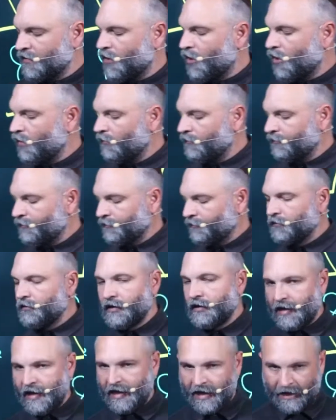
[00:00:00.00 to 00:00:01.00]
all
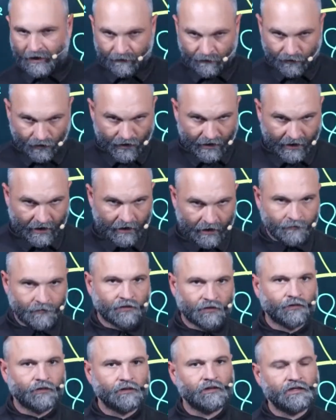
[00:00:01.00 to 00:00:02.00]
three
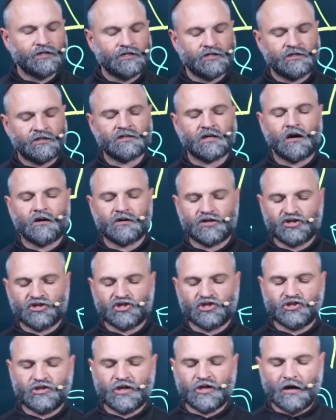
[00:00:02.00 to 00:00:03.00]
Abrahamic religions are
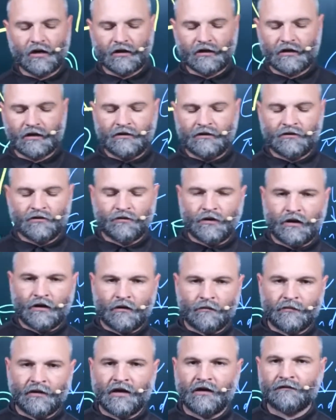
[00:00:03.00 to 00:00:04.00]
stuck in the
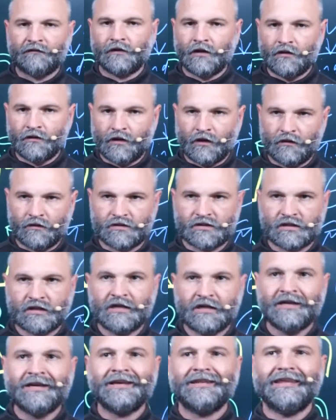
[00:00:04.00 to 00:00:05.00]
realm of logos.
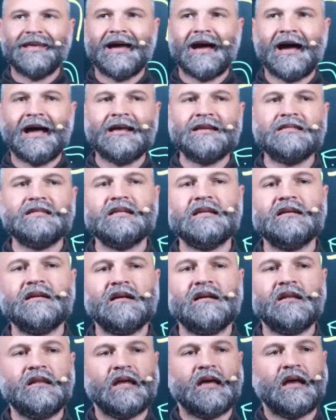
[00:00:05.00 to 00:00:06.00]
The idea
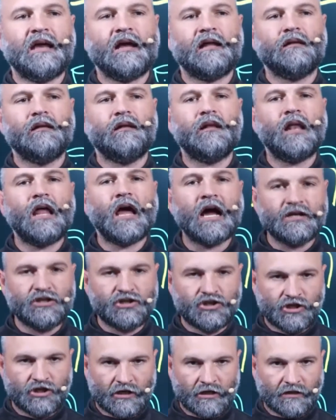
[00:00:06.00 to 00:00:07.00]
that
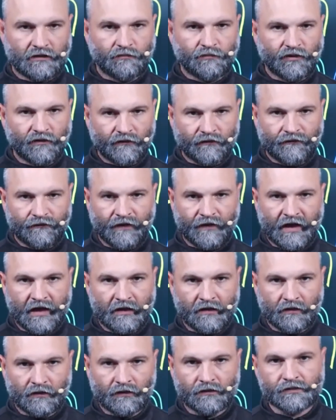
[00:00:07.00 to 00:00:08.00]
logic
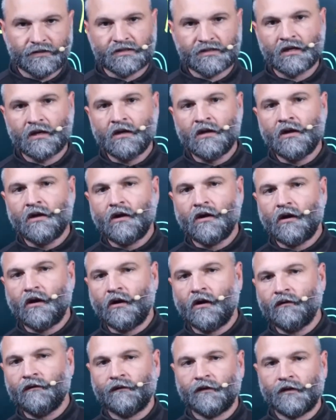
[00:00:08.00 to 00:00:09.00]
prevails
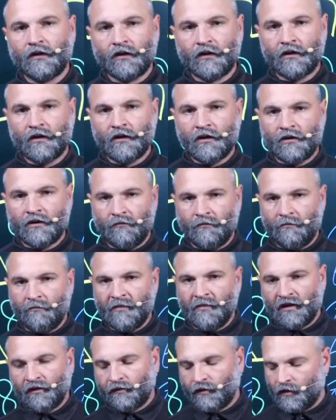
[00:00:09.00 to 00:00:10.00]
over
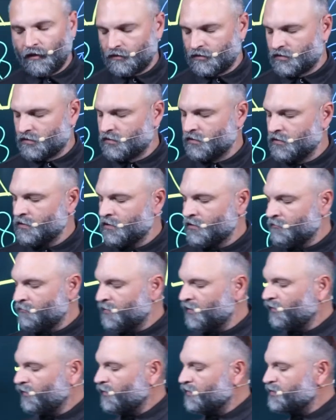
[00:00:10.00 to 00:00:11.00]
mythos.
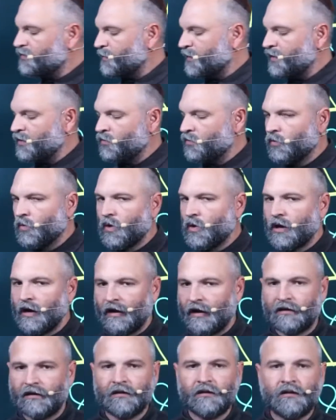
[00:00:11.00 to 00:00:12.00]
Mythos being
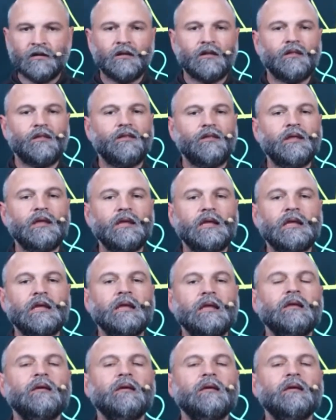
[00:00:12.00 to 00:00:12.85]
what? The